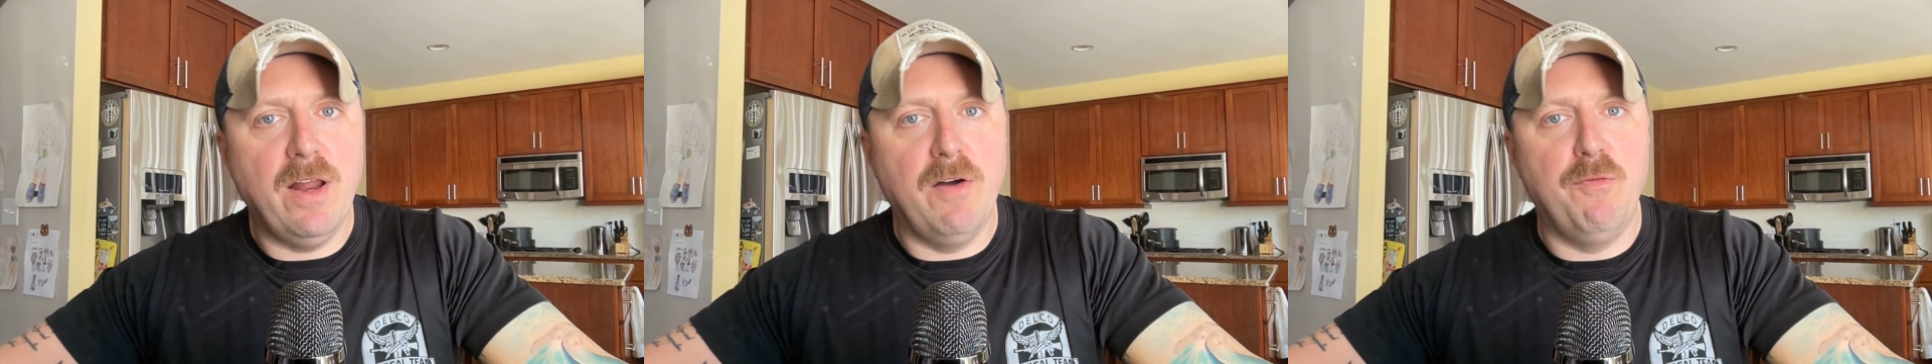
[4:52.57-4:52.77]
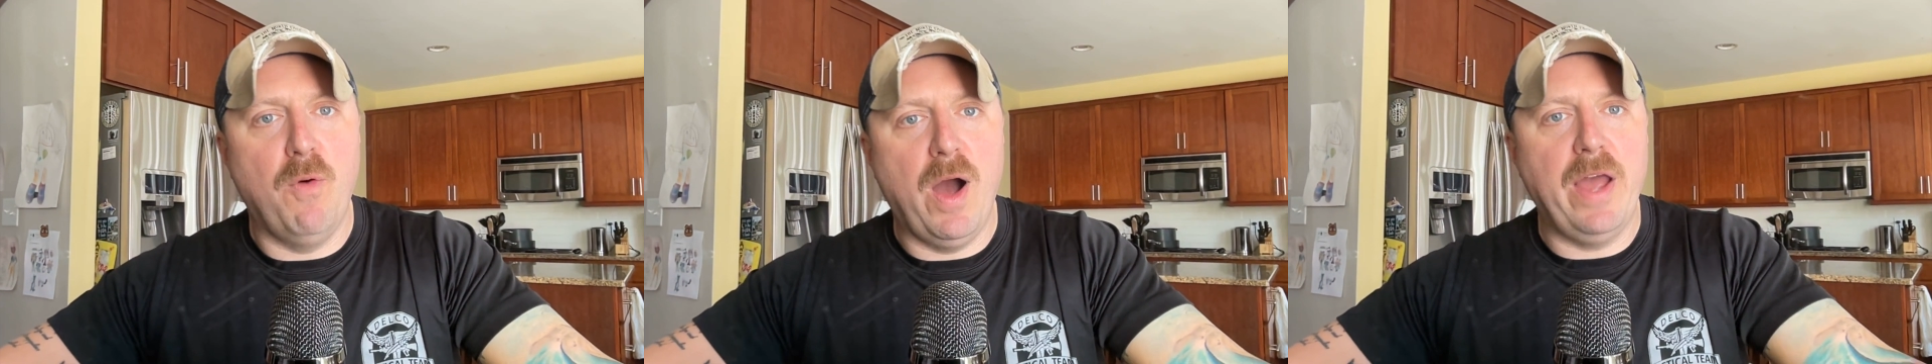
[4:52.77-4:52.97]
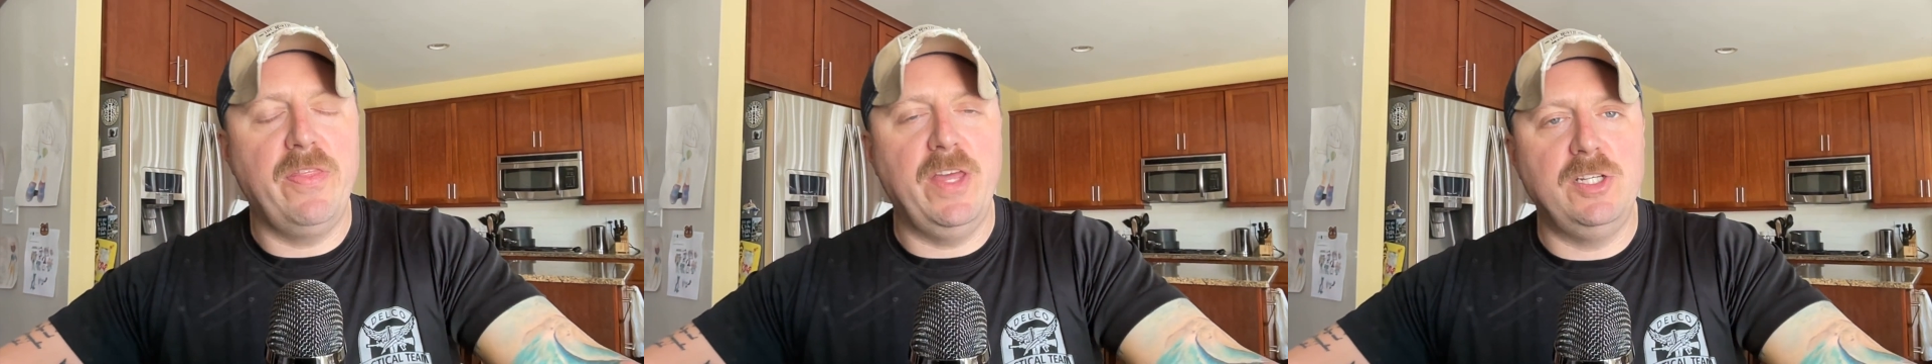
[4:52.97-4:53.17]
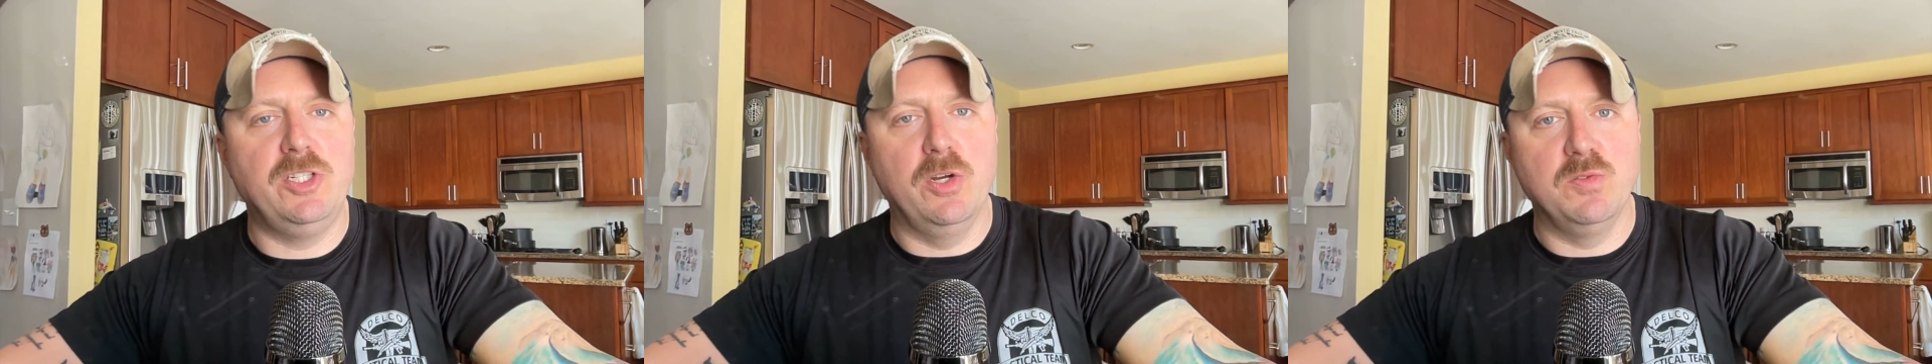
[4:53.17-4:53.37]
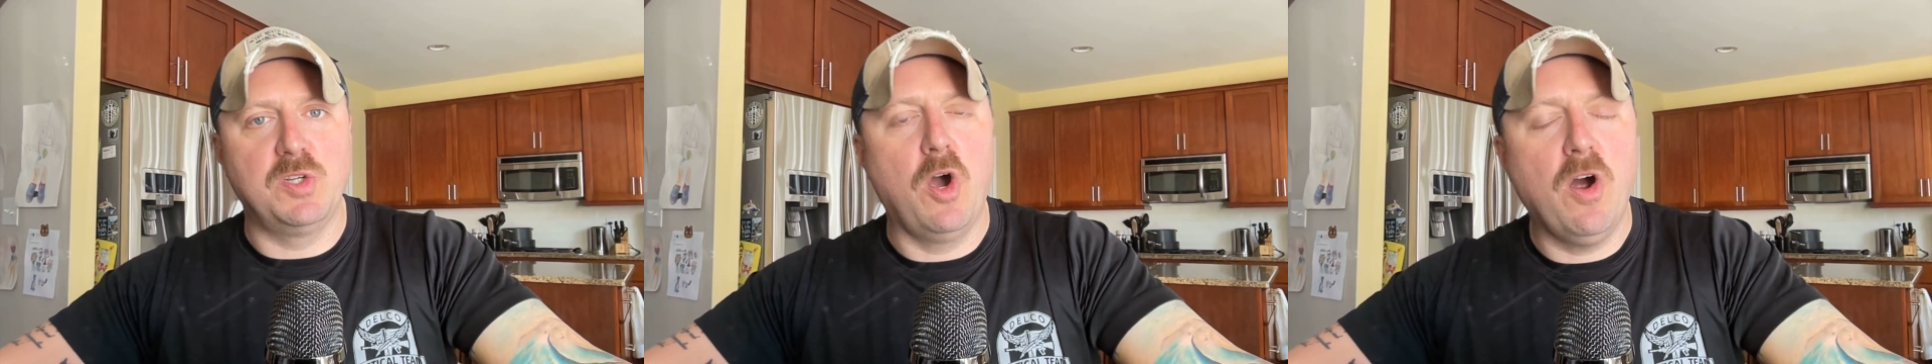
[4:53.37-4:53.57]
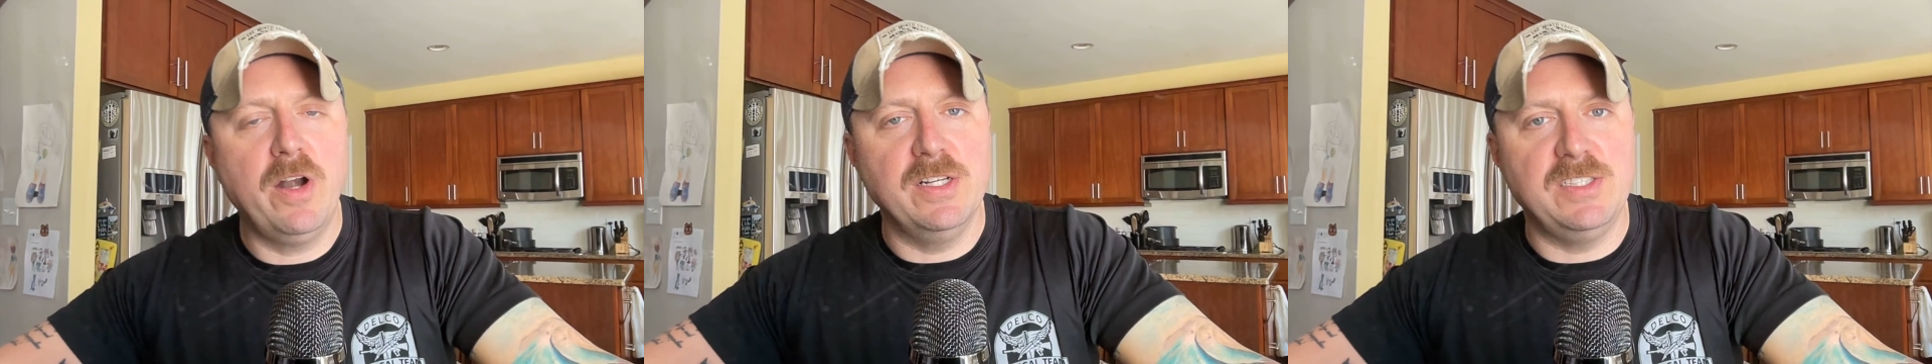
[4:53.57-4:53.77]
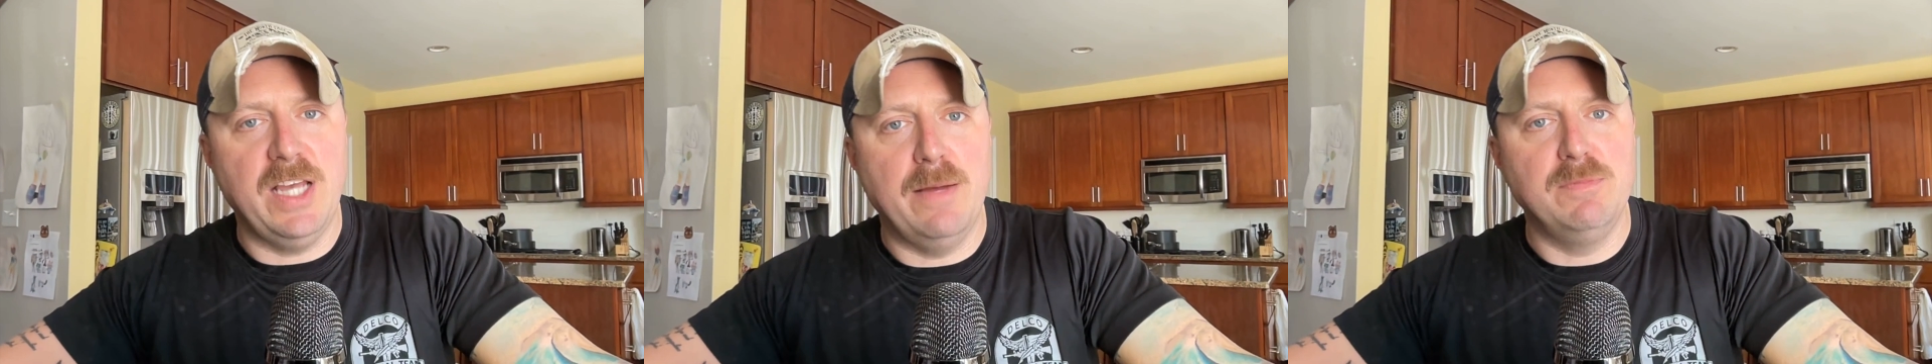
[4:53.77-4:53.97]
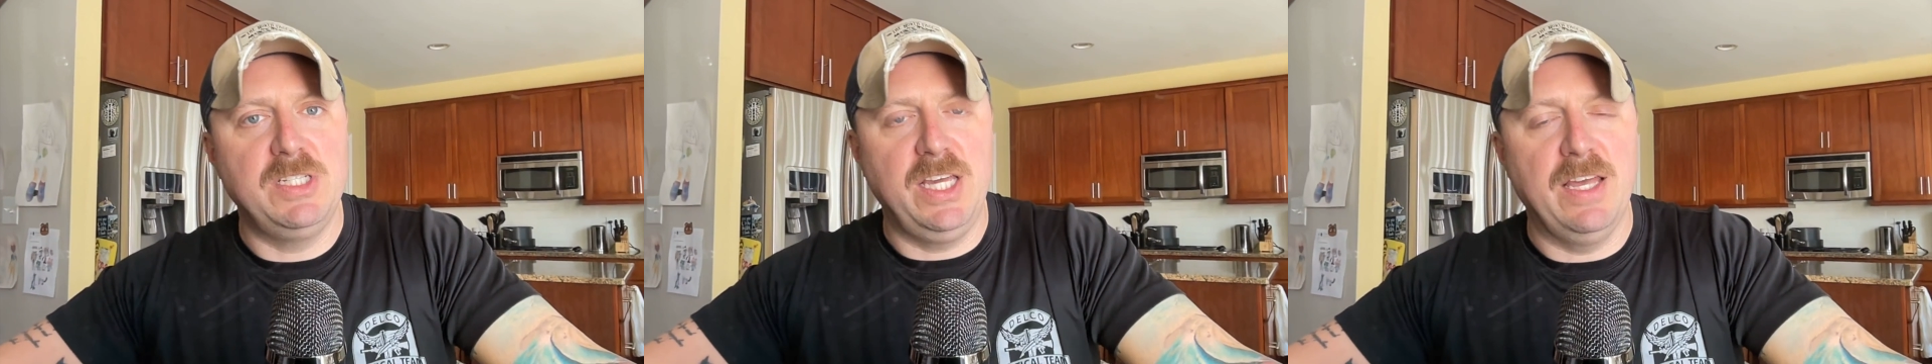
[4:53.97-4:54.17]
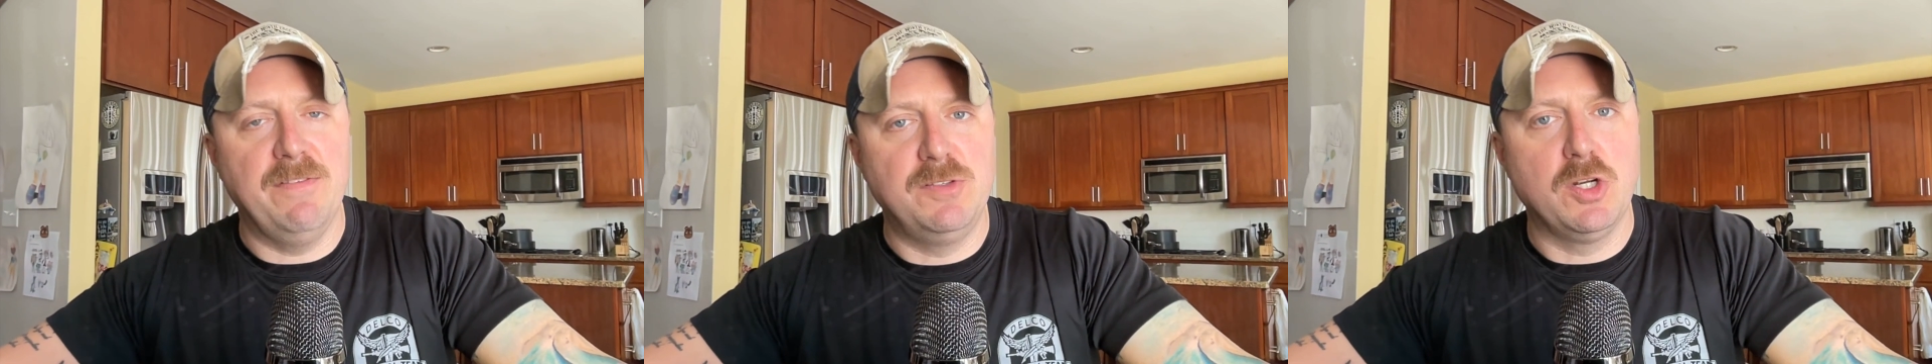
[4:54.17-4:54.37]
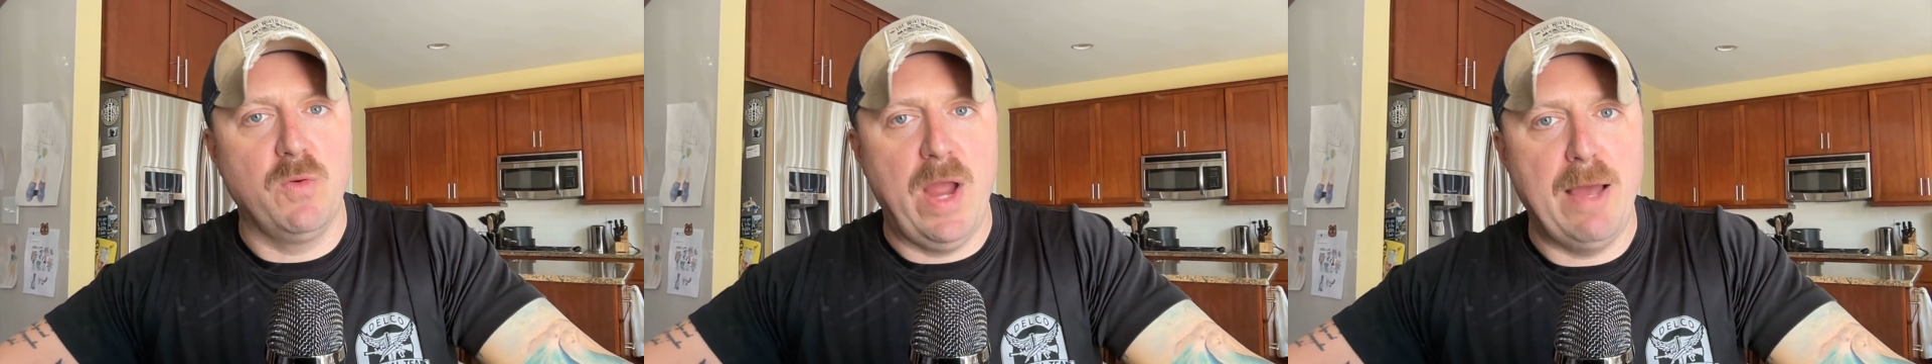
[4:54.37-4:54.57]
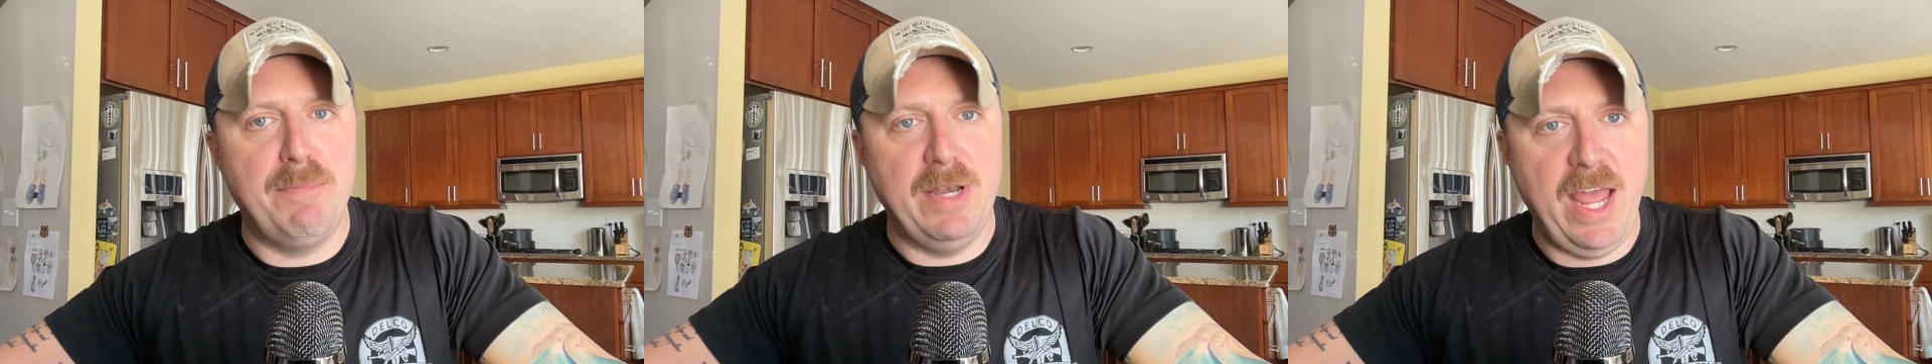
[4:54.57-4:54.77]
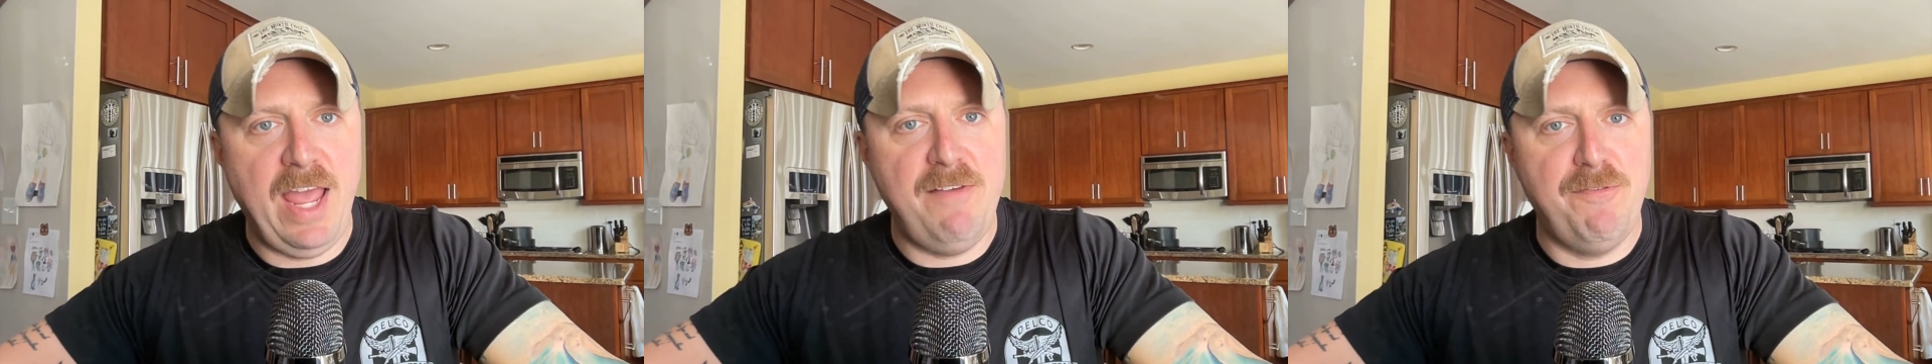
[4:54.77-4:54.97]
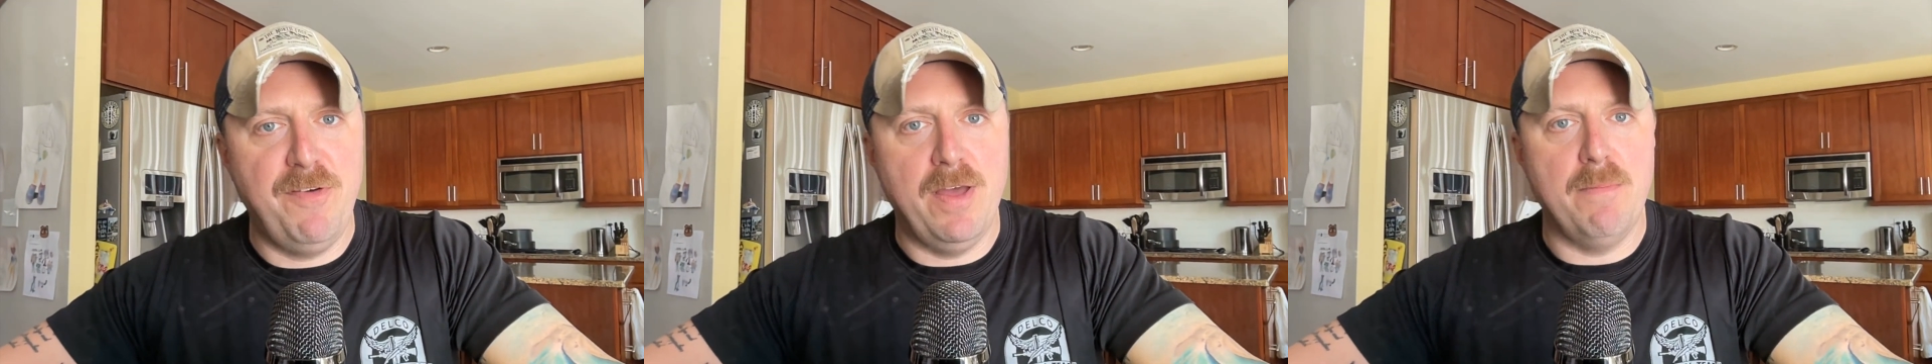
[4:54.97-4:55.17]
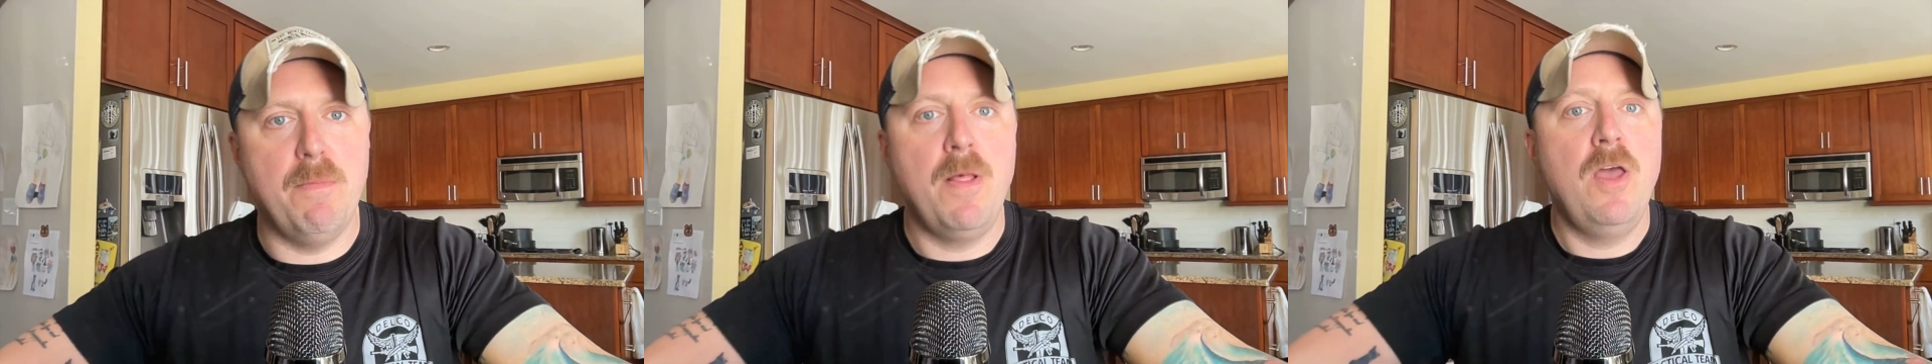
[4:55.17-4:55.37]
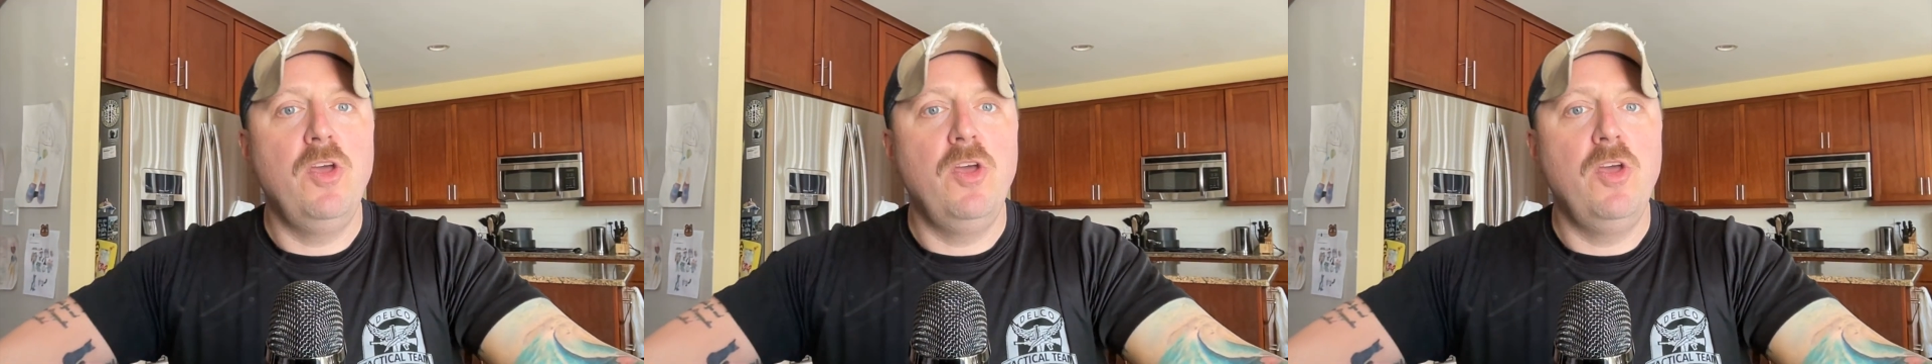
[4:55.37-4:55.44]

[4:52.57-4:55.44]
of why they chose cardizem to give to rapid AFib.